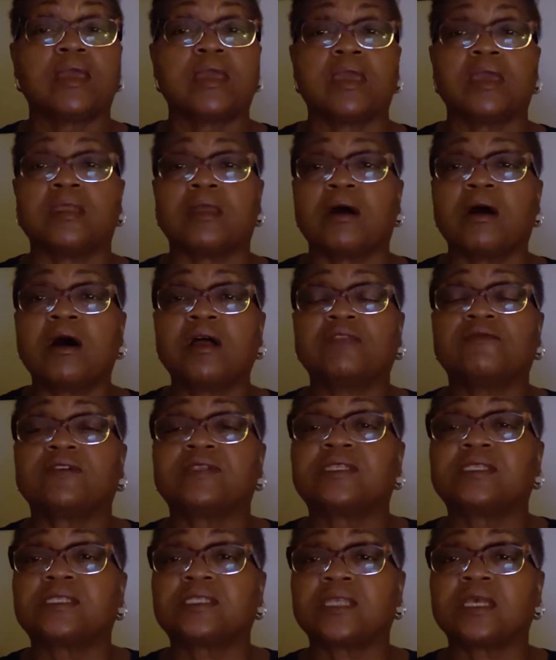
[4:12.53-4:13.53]
And all of a
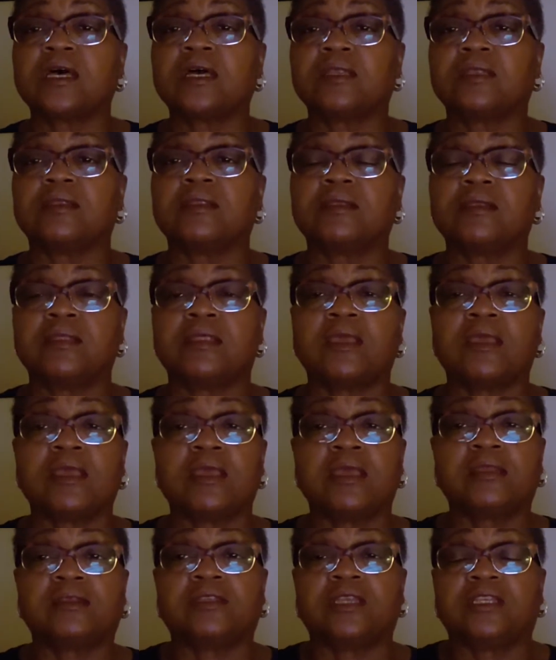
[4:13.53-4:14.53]
sudden,
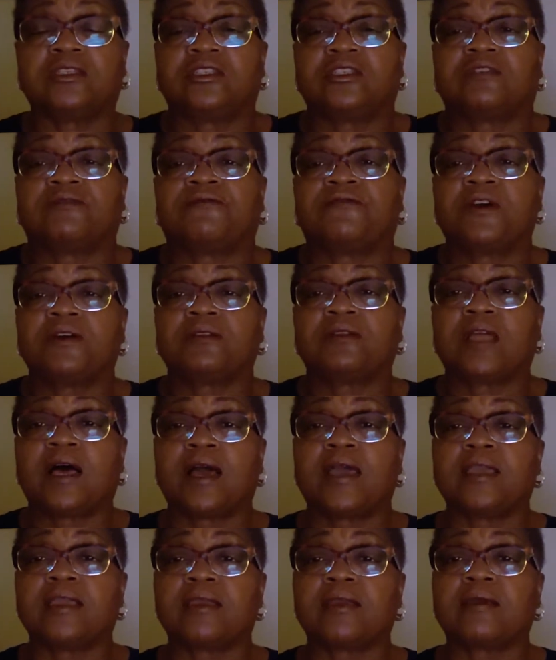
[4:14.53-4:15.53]
it just felt
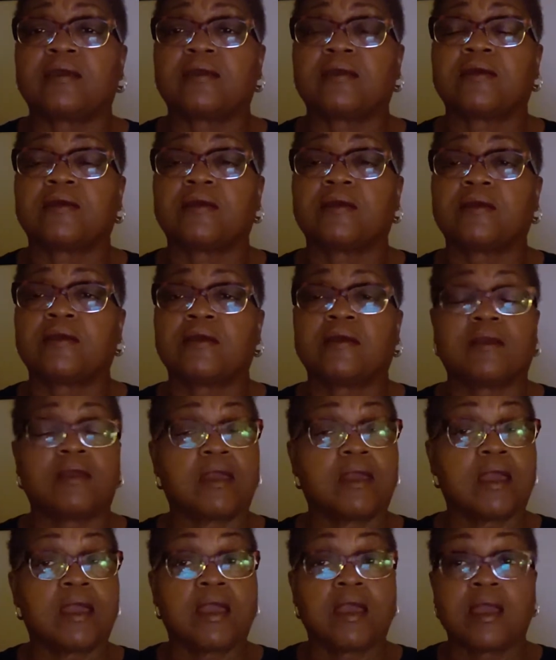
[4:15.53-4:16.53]
like,
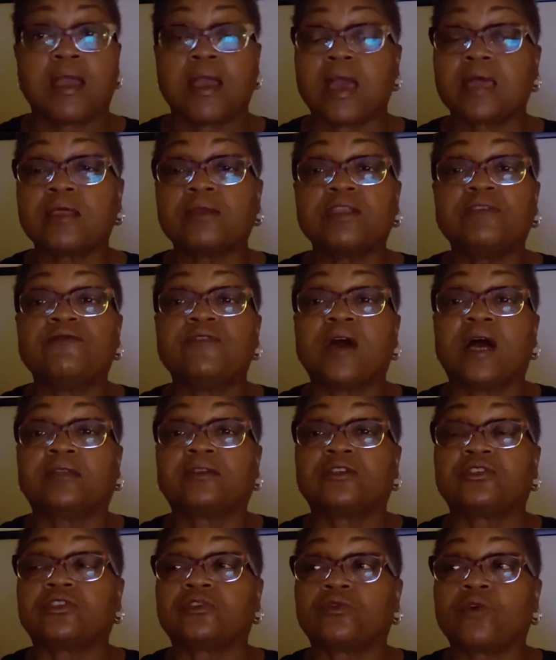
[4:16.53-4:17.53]
I don't even know how to
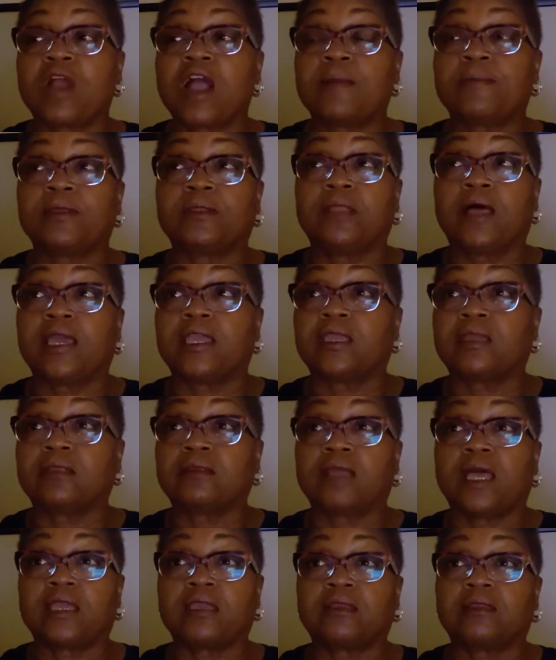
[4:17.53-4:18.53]
describe it, like
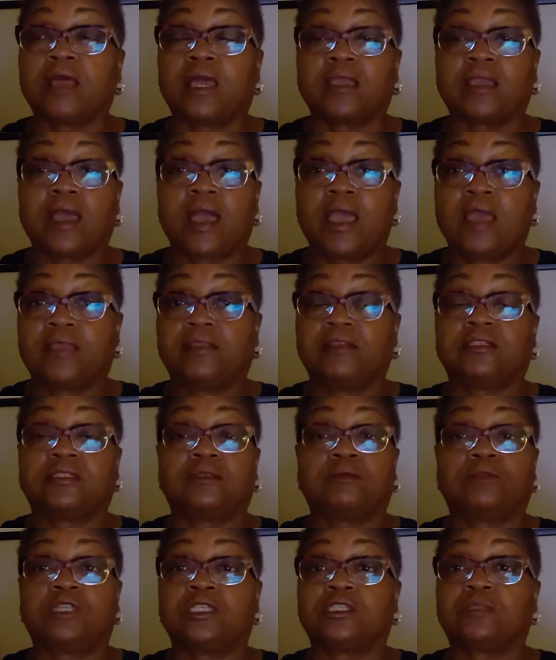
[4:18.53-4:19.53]
I had
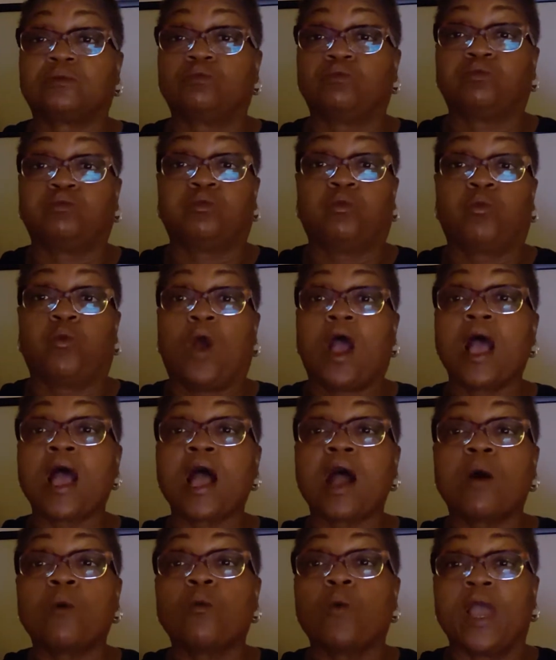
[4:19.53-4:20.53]
this
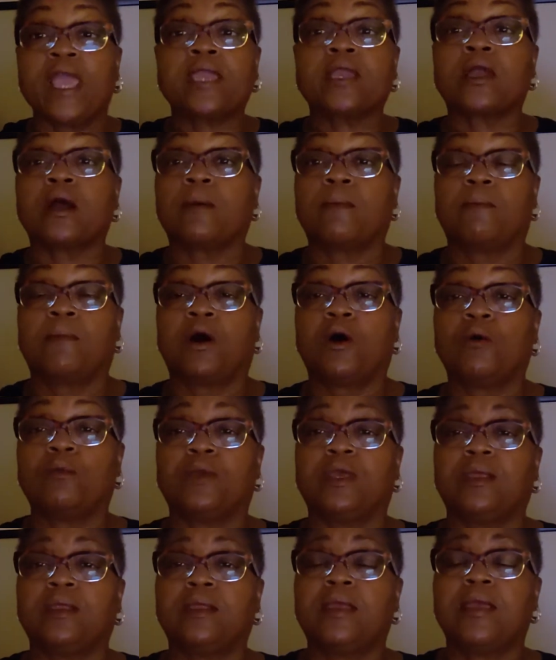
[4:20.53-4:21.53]
wow wake up moment.